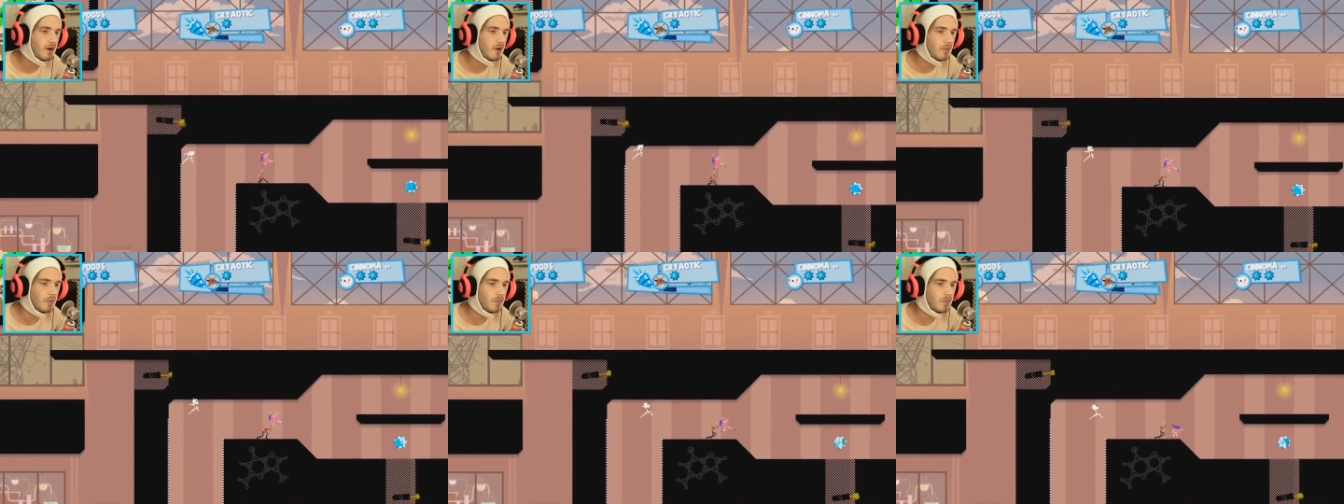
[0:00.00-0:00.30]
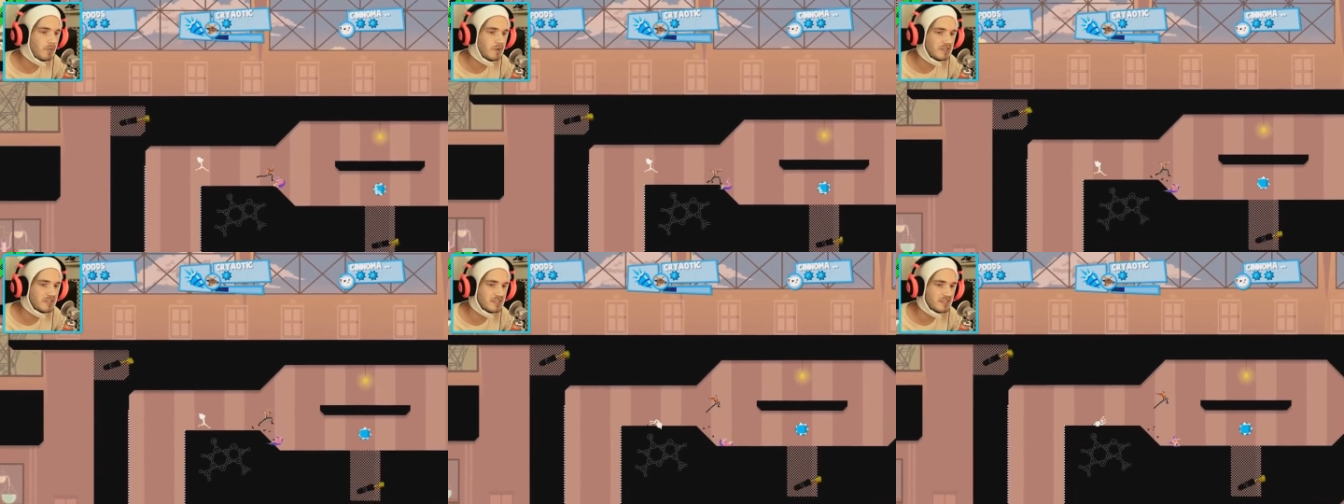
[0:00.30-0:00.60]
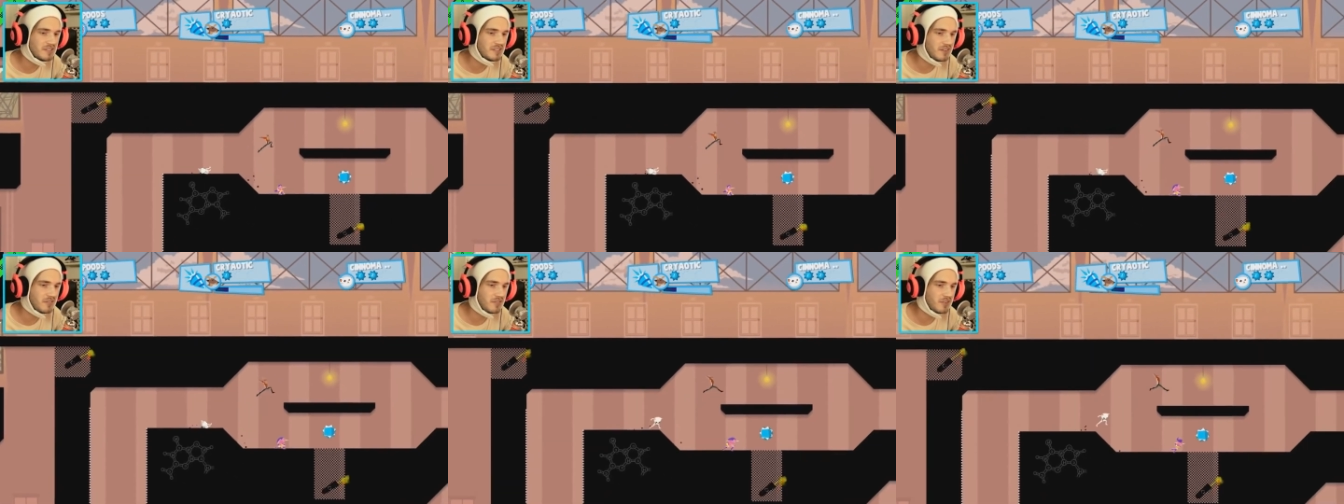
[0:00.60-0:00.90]
Oh, was
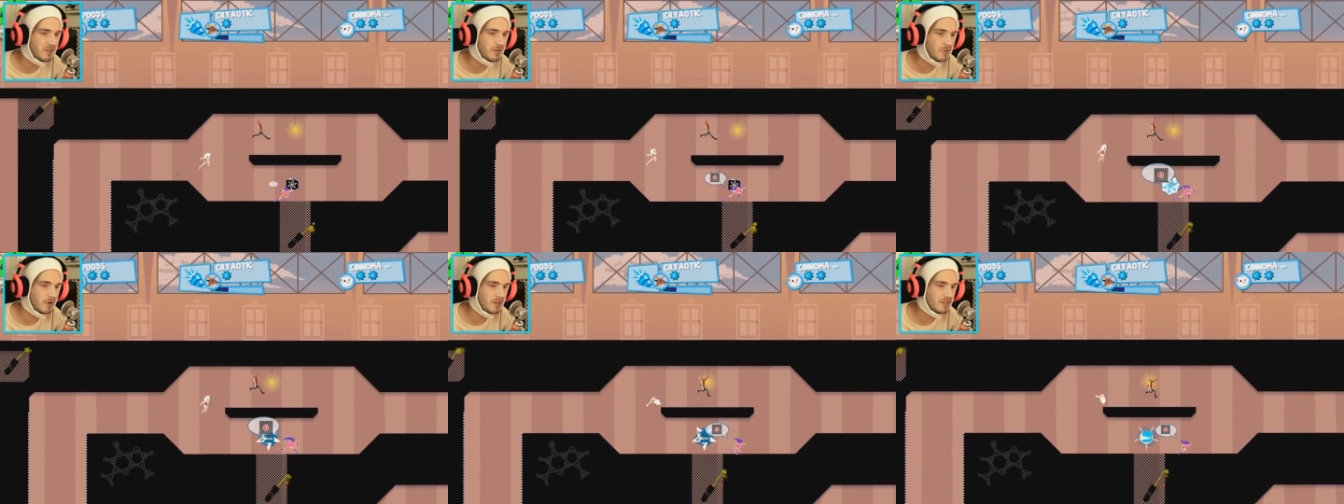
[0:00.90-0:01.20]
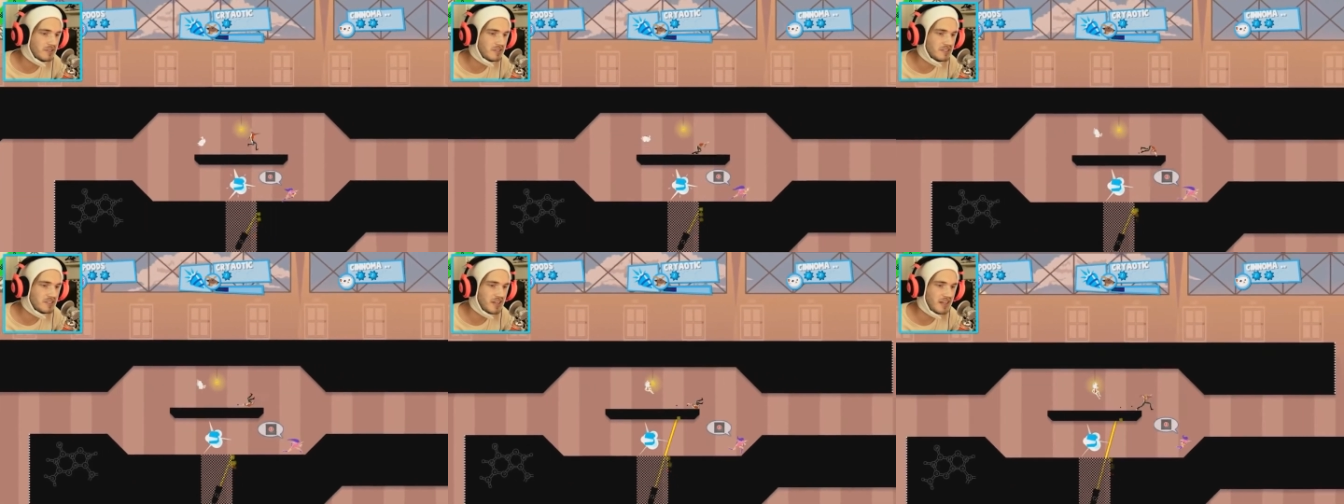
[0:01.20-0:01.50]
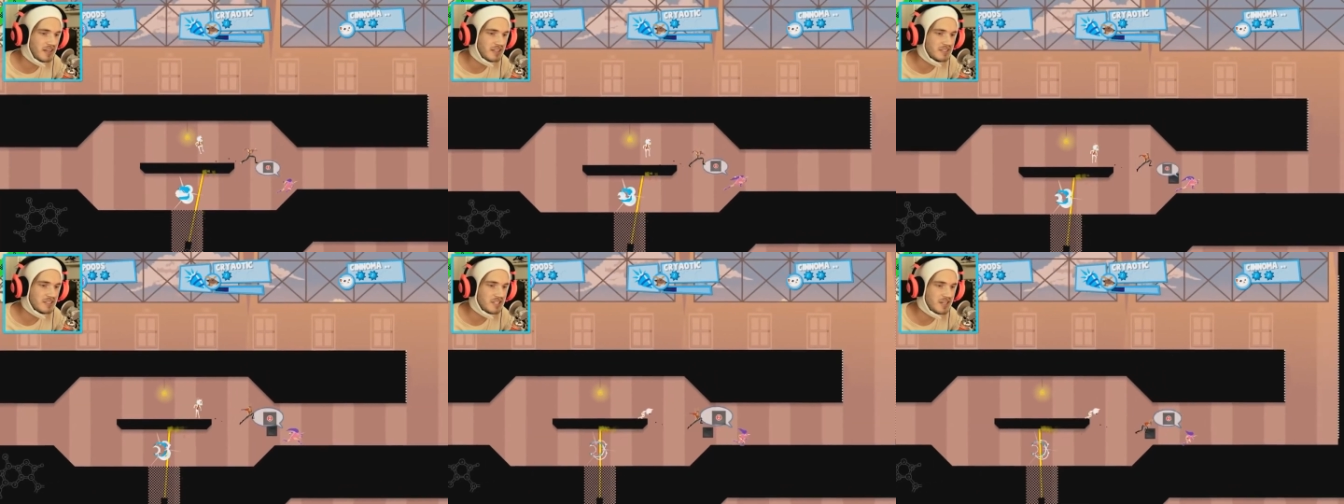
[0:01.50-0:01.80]
there something you wanted to
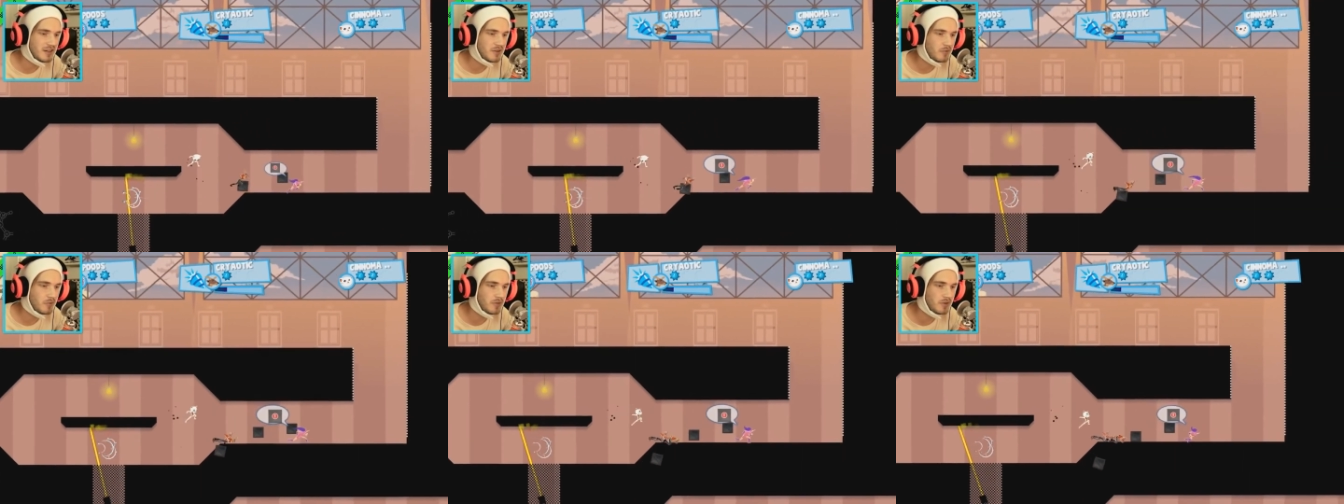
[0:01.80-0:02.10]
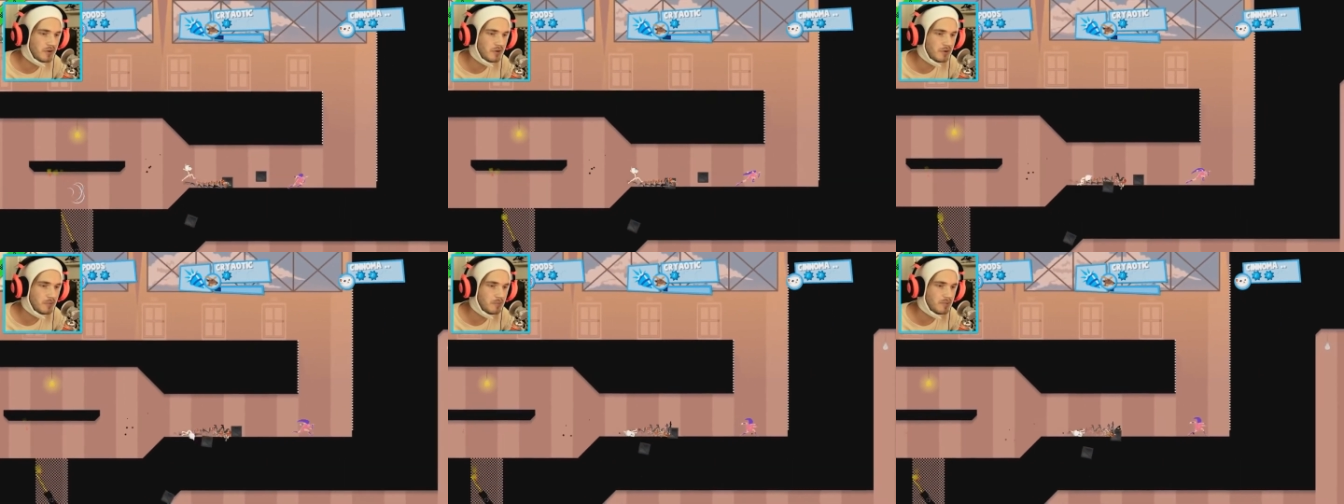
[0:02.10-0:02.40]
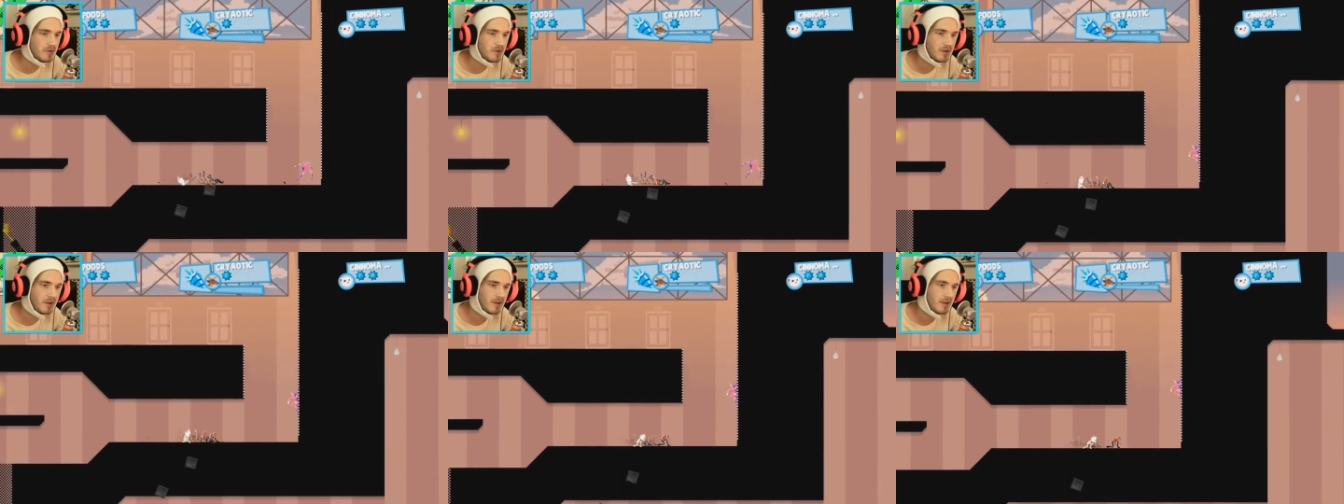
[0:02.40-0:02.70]
say and share with the group?
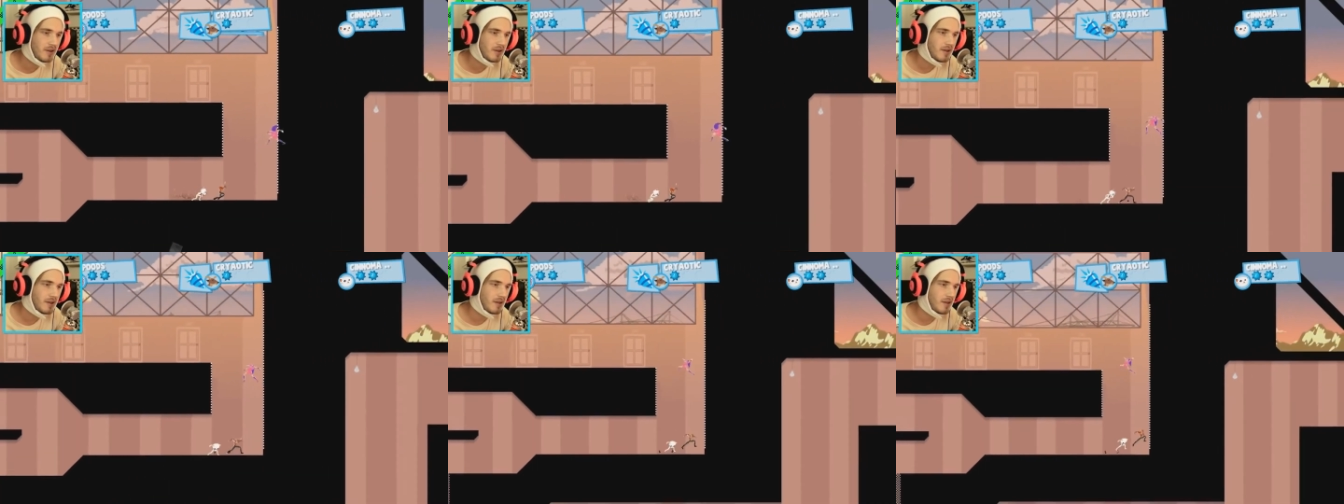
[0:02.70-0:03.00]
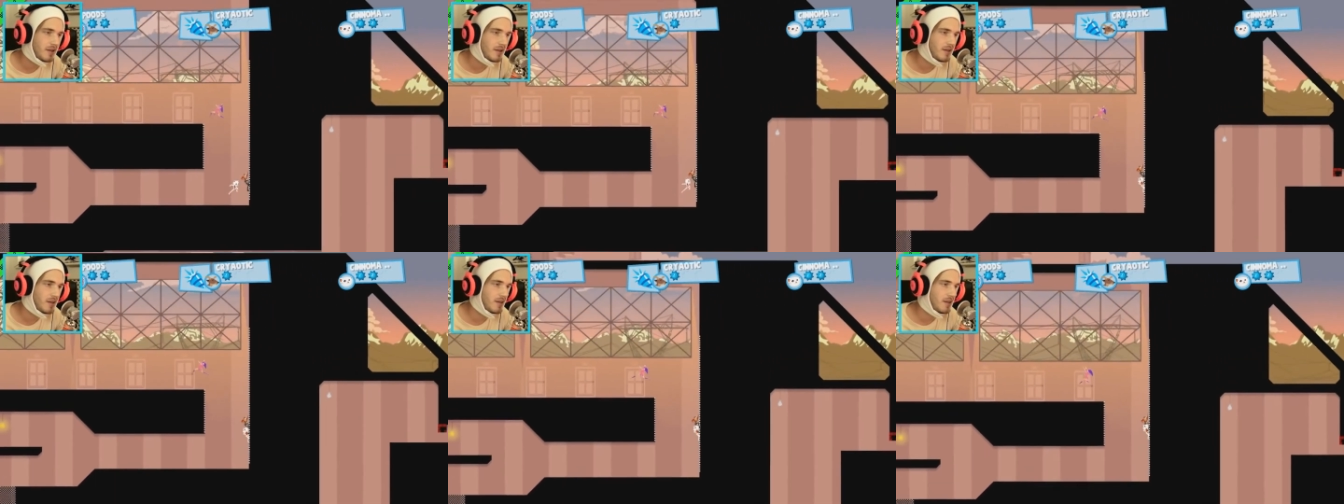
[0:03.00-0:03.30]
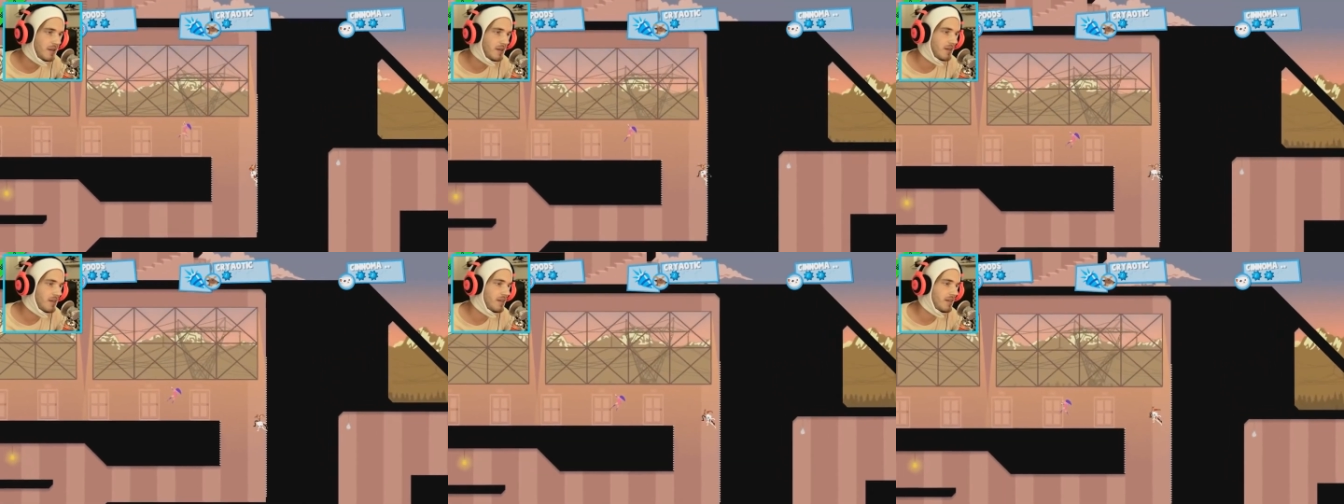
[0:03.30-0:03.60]
How'd you not die the
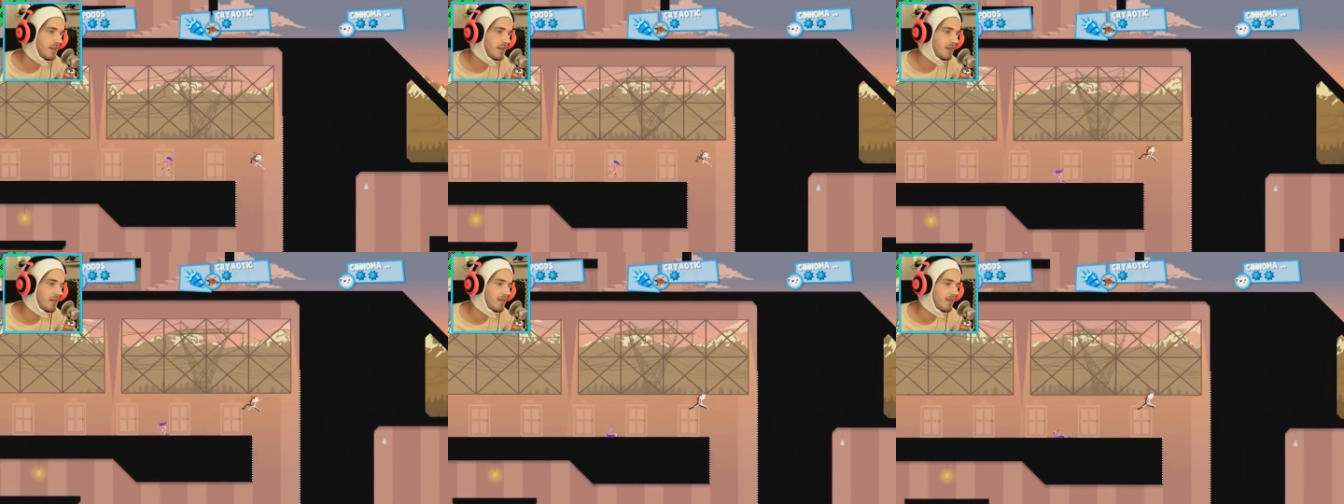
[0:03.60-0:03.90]
laser?